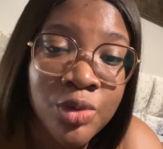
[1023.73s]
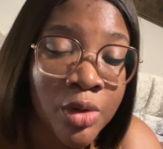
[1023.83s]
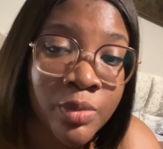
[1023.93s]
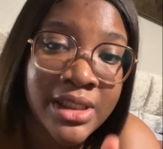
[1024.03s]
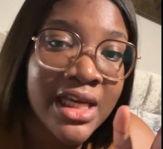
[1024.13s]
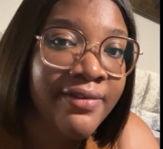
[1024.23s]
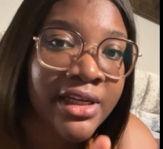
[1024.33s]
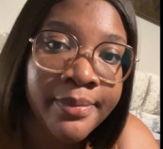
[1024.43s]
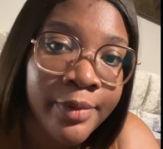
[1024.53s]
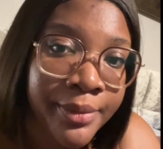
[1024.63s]
always have an
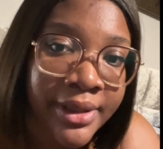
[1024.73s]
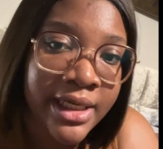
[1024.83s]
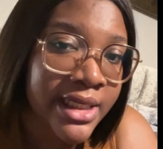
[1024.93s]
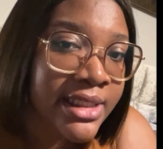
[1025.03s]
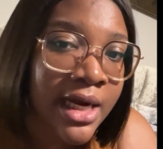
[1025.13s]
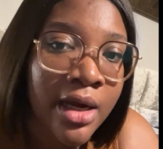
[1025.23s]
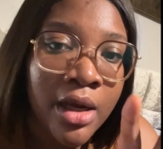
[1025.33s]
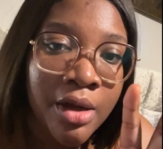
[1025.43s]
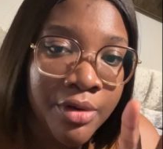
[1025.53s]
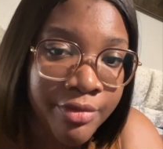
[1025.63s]
employment letter
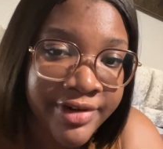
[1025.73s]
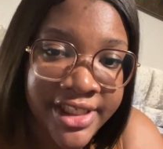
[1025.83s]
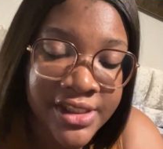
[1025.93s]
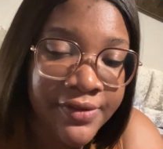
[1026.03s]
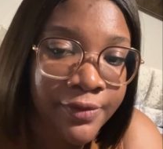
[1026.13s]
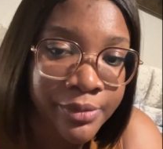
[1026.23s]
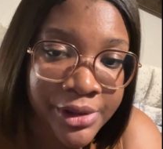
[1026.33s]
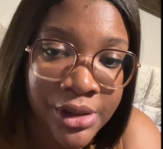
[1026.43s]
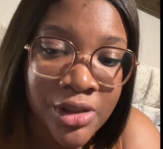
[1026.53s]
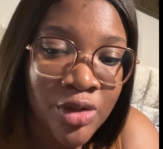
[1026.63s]
ready for
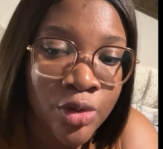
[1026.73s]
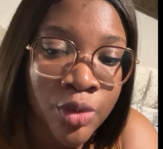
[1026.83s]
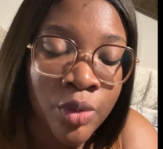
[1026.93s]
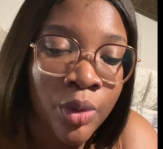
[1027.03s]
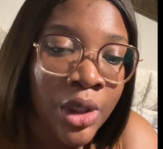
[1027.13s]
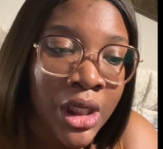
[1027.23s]
me, so